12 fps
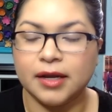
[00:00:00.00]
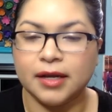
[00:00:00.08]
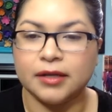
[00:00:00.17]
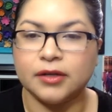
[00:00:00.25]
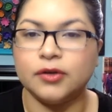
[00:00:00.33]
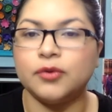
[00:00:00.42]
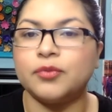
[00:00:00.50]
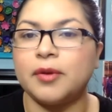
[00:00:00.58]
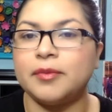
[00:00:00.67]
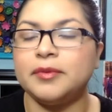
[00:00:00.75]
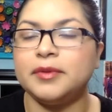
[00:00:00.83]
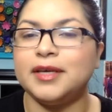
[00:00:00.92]
and you're
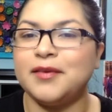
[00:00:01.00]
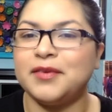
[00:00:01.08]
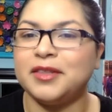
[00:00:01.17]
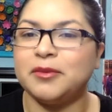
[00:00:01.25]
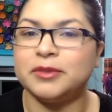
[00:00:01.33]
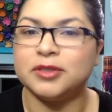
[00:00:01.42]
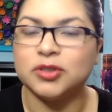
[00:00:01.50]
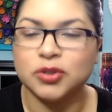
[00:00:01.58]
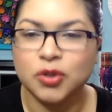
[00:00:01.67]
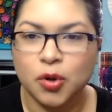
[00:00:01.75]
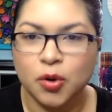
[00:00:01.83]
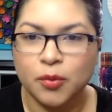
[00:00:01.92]
probably giving them
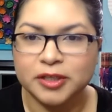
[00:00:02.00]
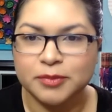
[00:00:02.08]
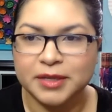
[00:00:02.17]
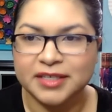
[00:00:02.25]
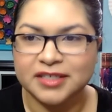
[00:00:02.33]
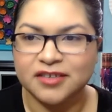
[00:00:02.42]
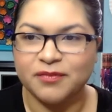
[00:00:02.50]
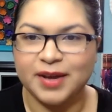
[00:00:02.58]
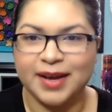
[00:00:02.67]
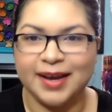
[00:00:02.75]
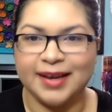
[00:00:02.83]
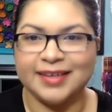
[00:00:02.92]
so much peace of
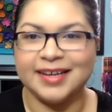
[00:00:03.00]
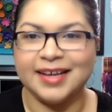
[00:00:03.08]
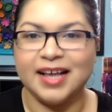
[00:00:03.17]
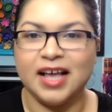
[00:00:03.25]
mind.